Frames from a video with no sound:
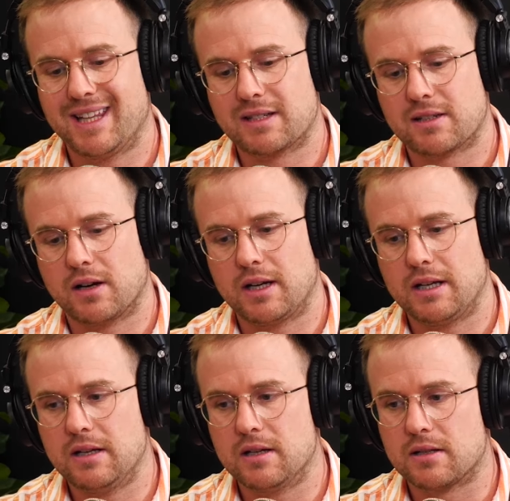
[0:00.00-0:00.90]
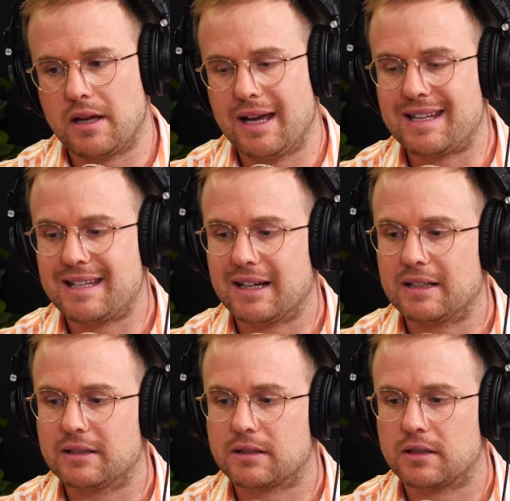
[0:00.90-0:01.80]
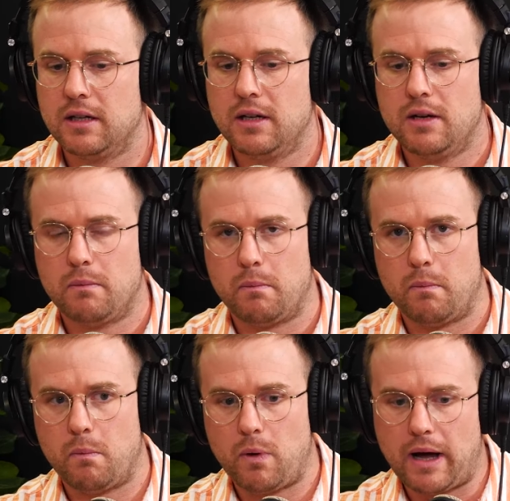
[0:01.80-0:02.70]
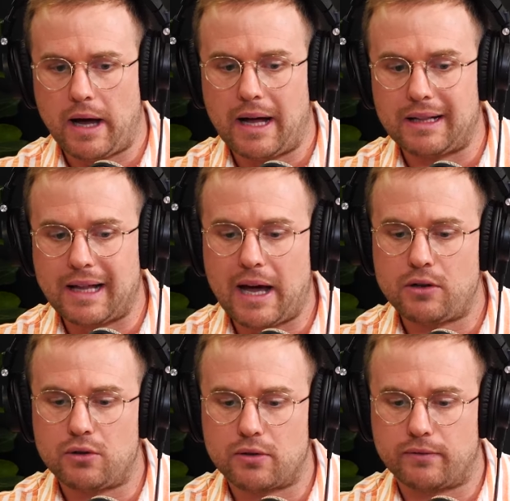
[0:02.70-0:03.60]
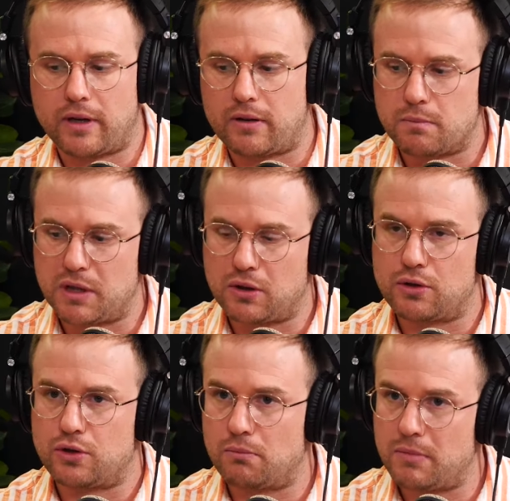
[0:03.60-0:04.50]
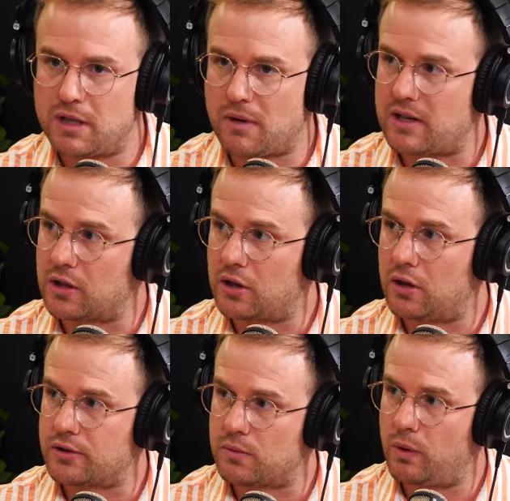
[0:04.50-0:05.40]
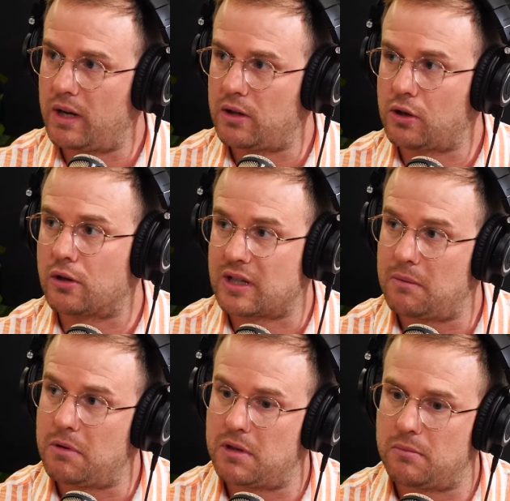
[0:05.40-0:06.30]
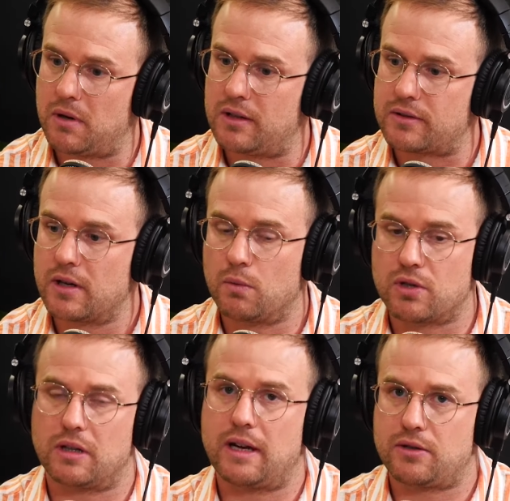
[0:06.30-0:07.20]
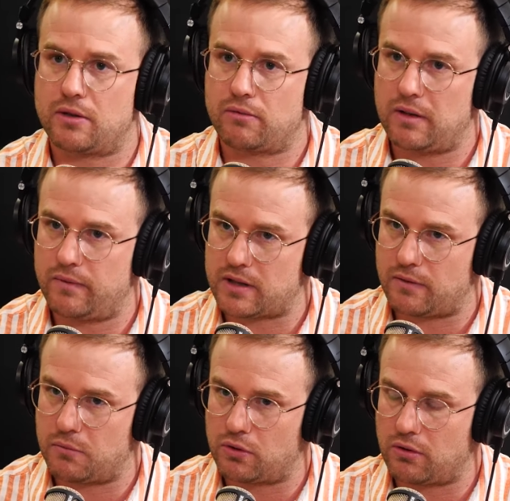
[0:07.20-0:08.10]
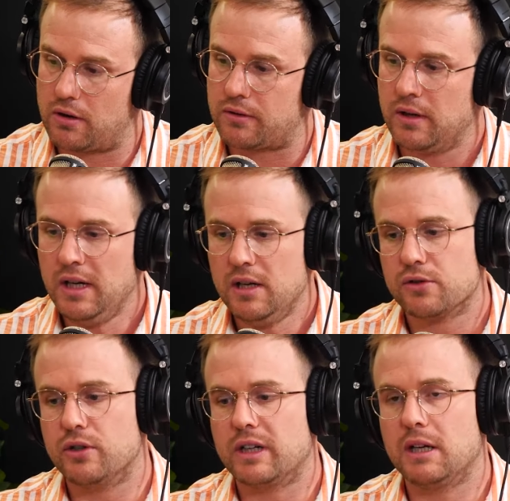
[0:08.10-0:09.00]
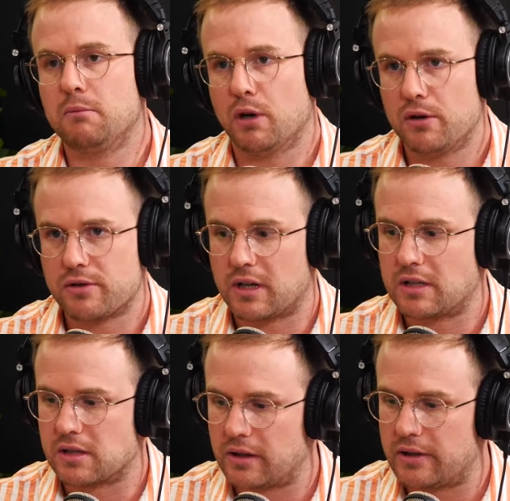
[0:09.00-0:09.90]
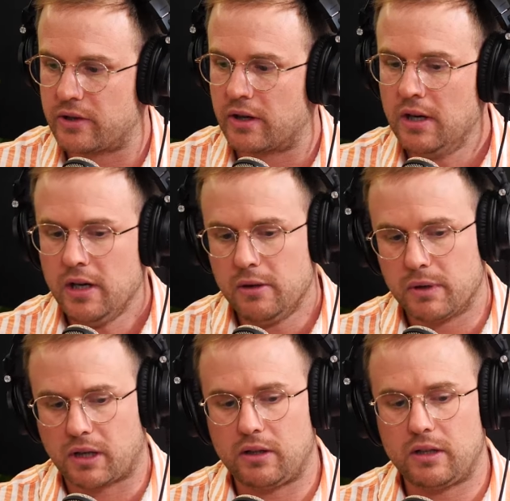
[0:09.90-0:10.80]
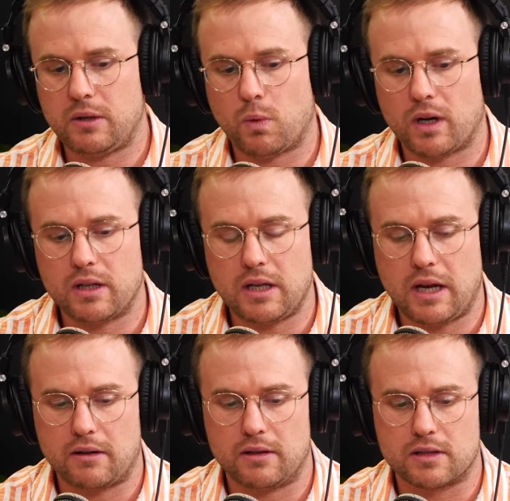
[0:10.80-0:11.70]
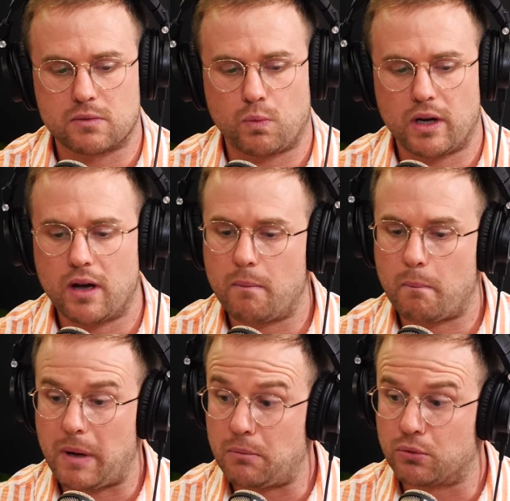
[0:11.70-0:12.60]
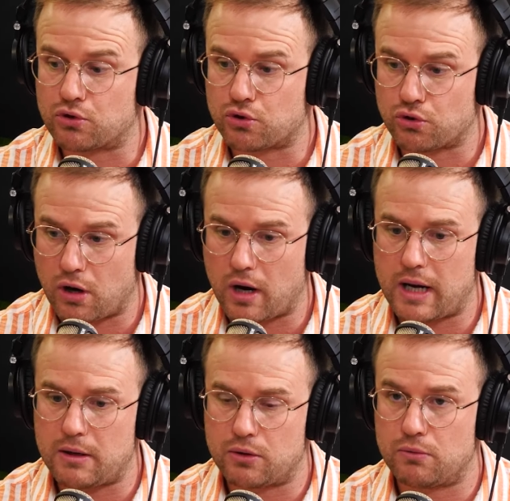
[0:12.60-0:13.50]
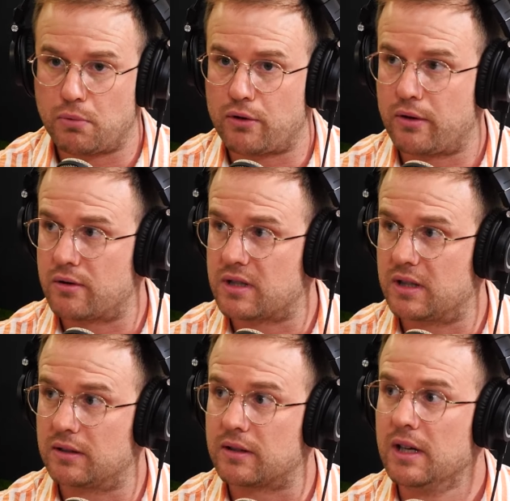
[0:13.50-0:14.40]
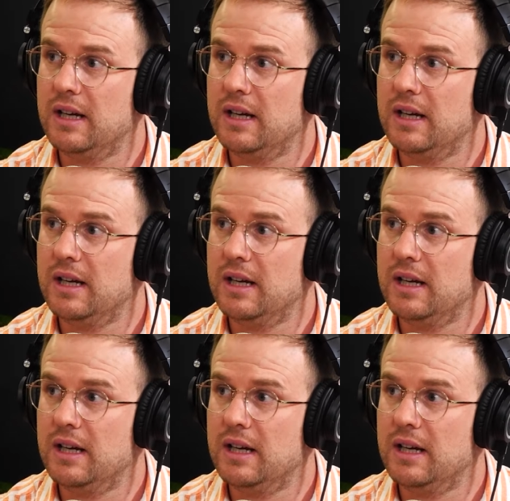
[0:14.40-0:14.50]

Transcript: other side is it does uh, allow you to flourish because you're minimizing costs where costs can be minimized, which allows you to reinvest for more growth. So you're getting both sides of the ledger. But clearly one of the areas where people try and do both of those things